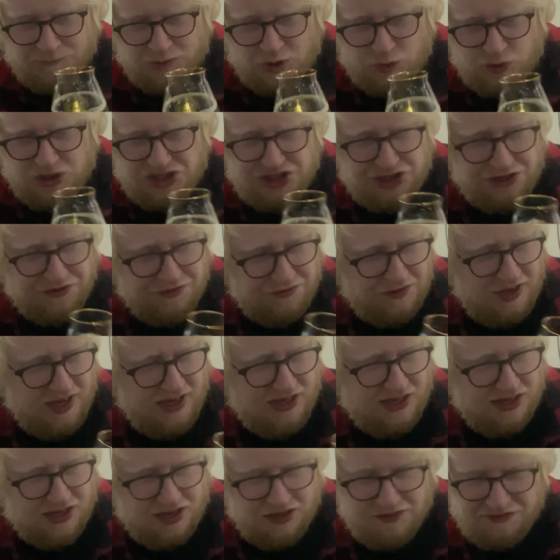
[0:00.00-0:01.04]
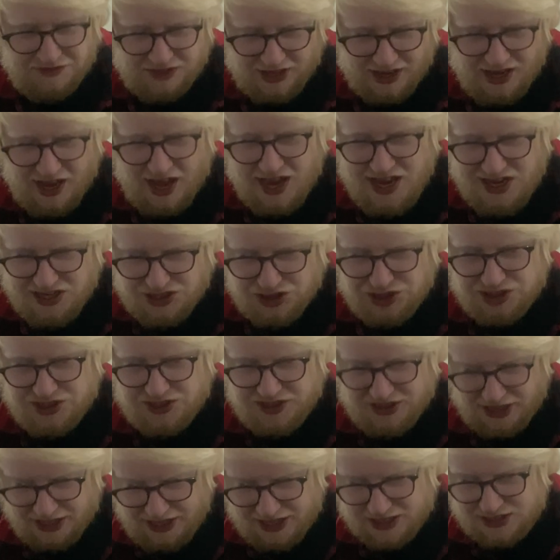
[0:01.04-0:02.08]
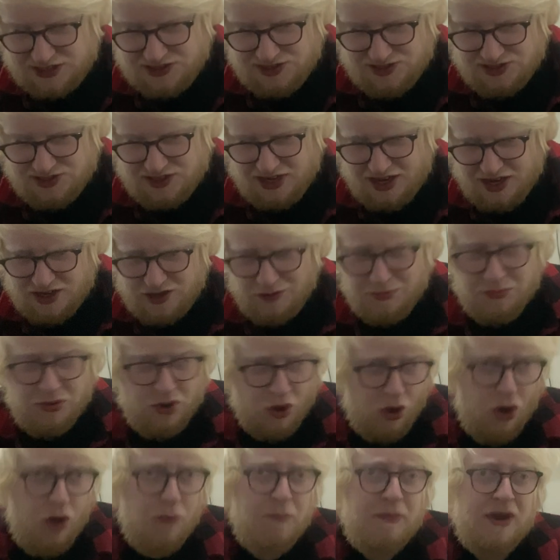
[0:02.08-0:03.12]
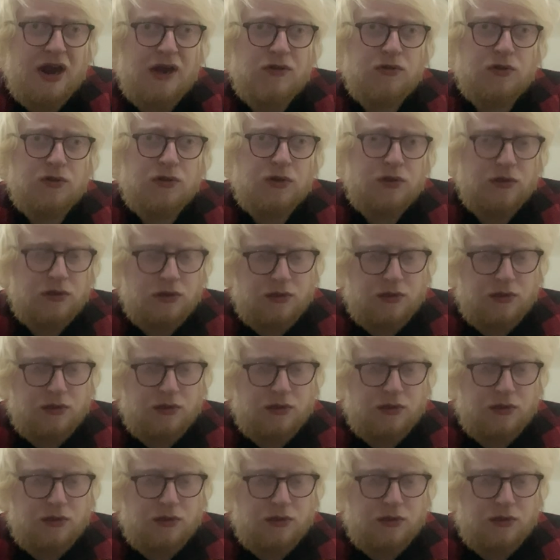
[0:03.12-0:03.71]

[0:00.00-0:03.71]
which I think if they aged this in a port barrel,